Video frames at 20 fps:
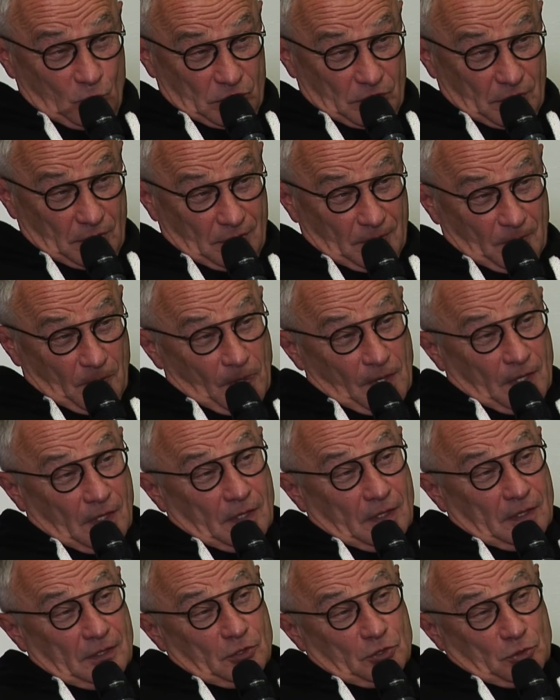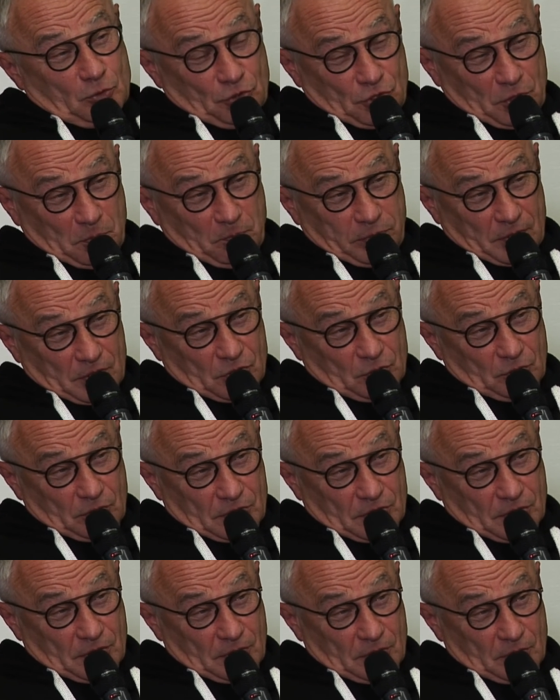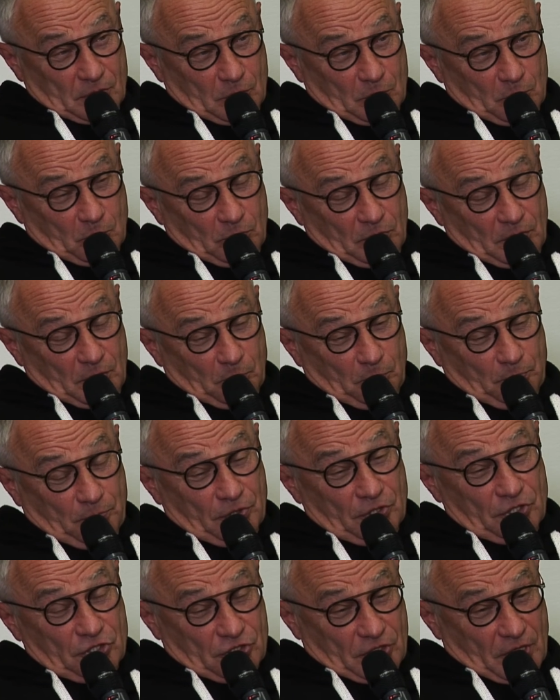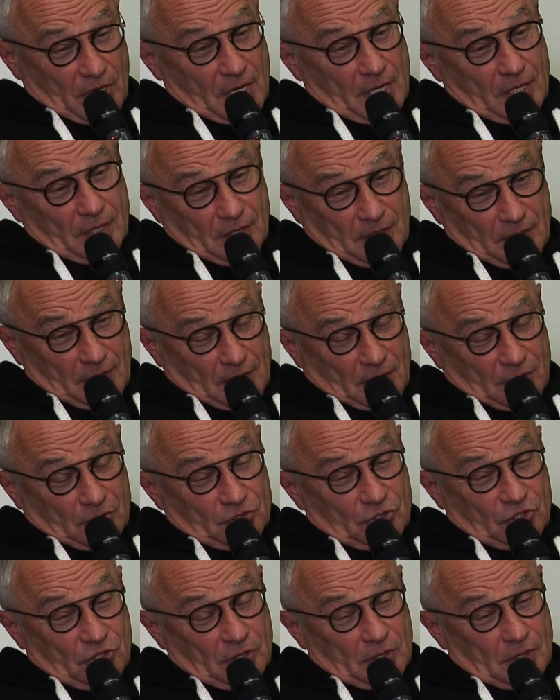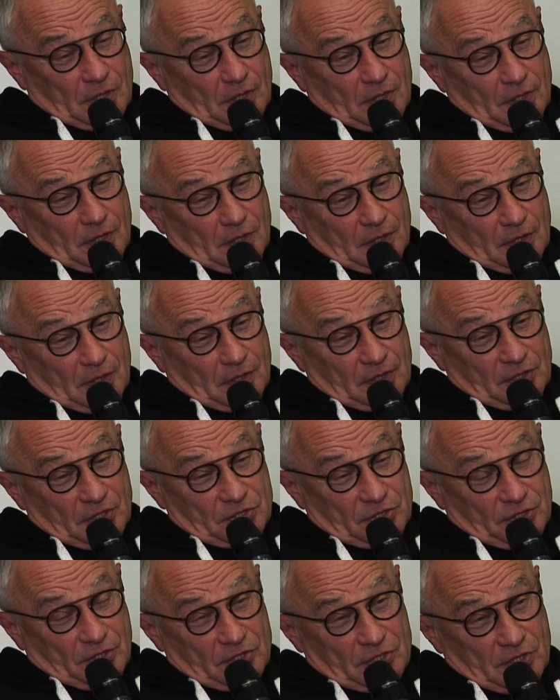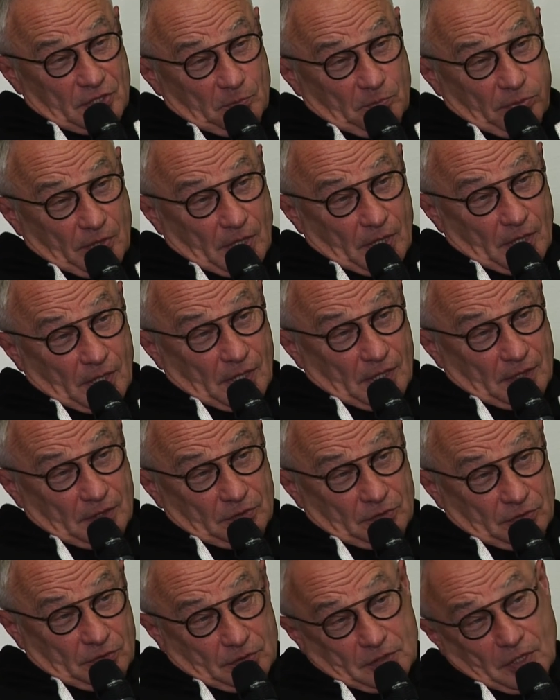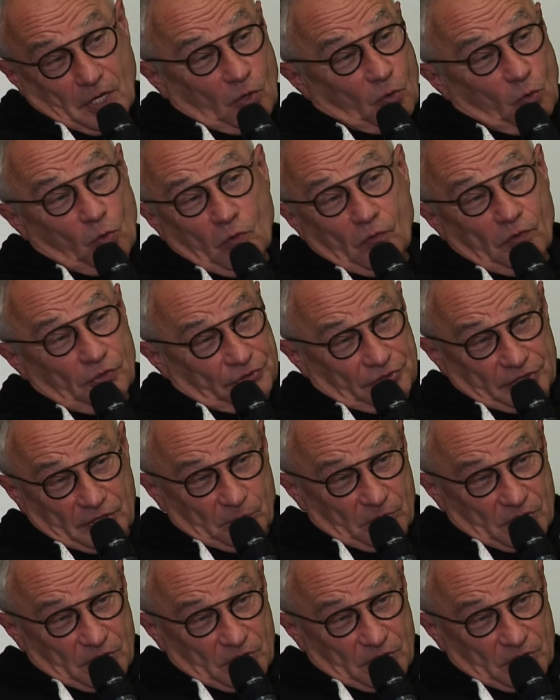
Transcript: depending on the demographic situation and depending on um, on the